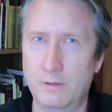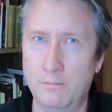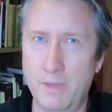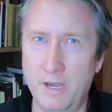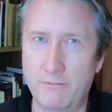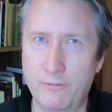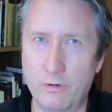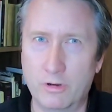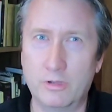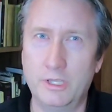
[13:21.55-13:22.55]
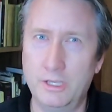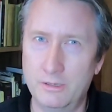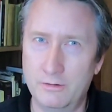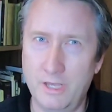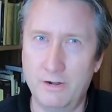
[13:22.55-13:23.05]
Metaphorically,
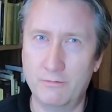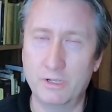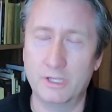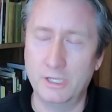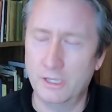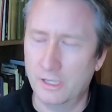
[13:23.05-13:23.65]
not really.